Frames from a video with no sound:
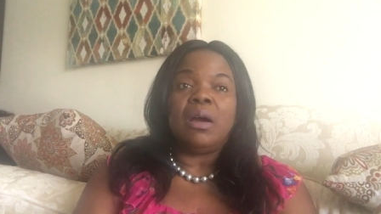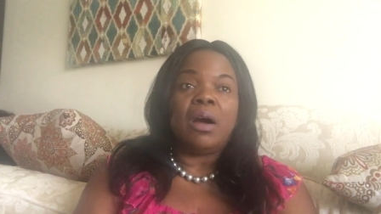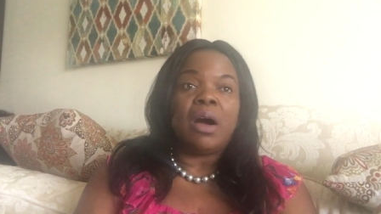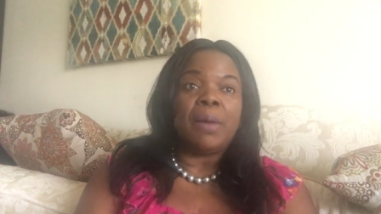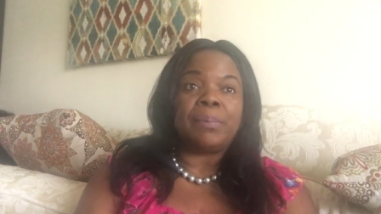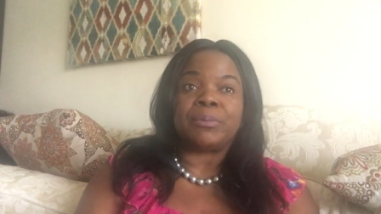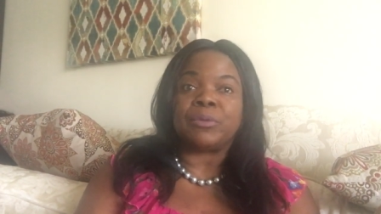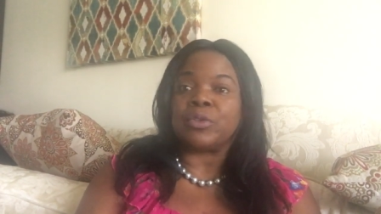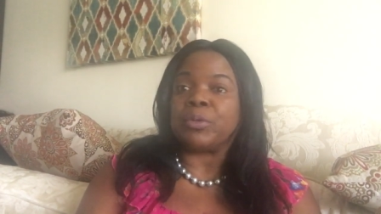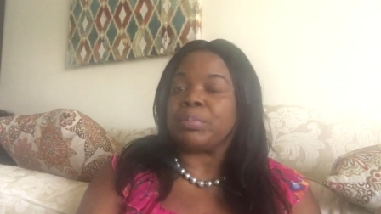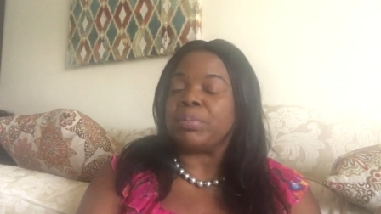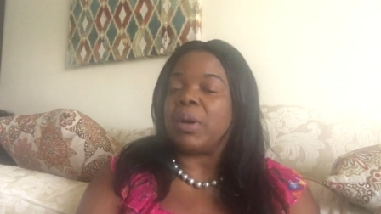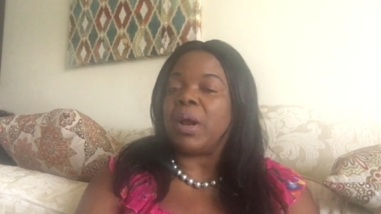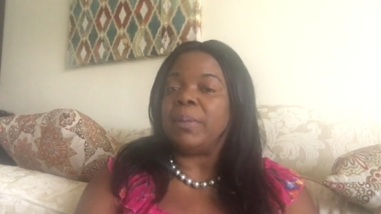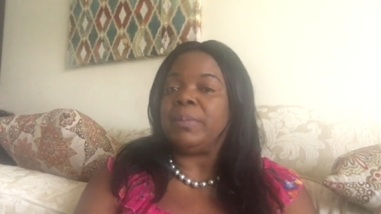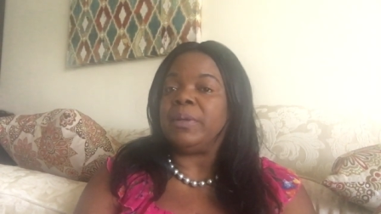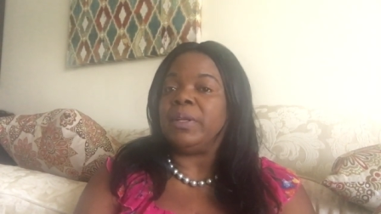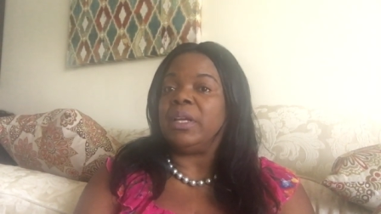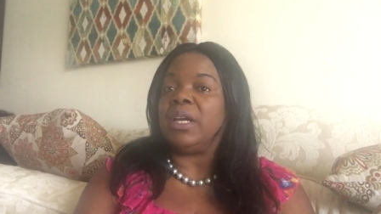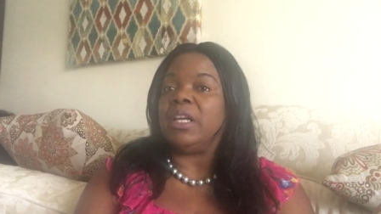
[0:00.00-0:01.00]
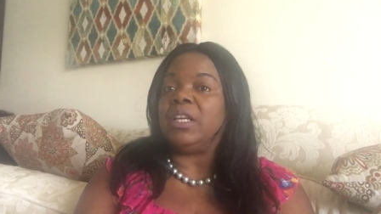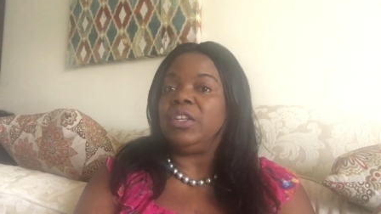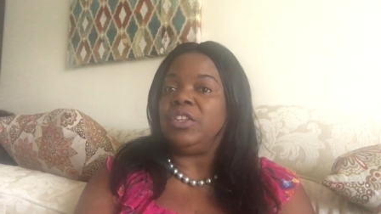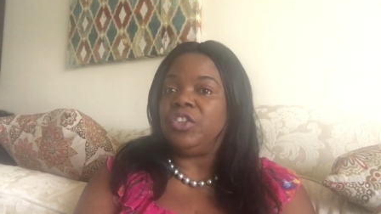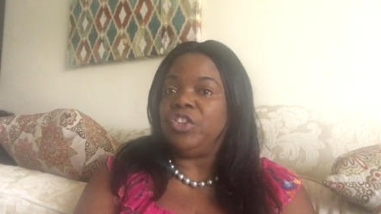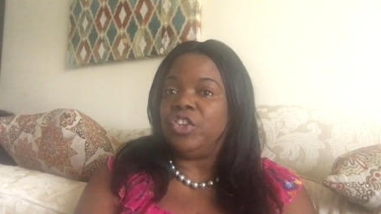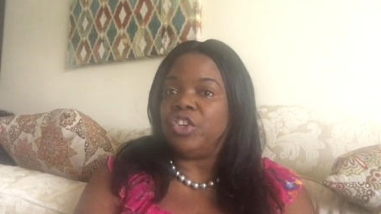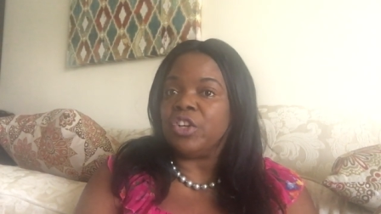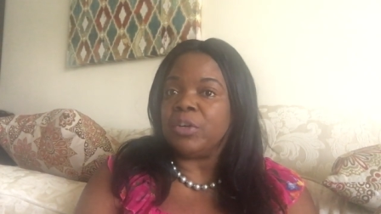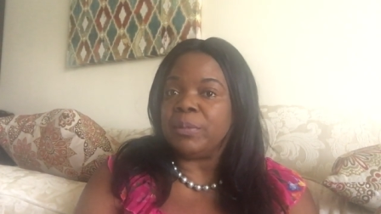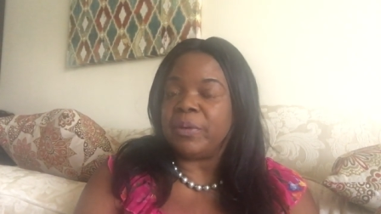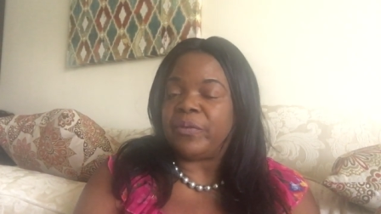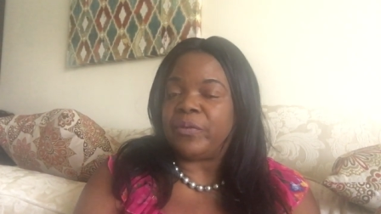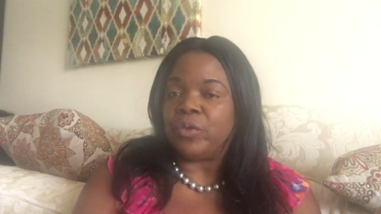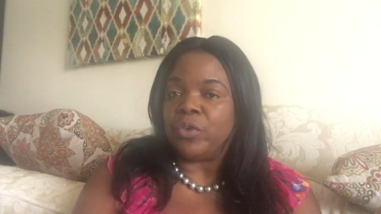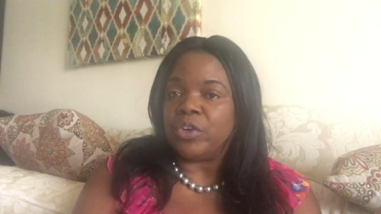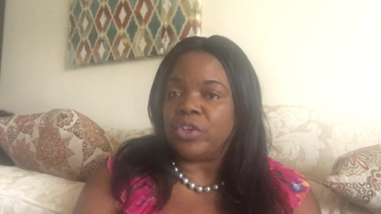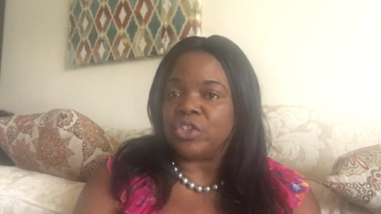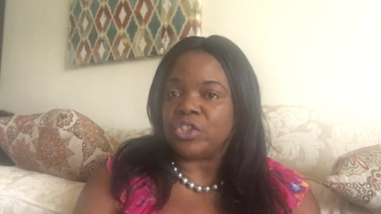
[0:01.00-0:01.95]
up to probably a year before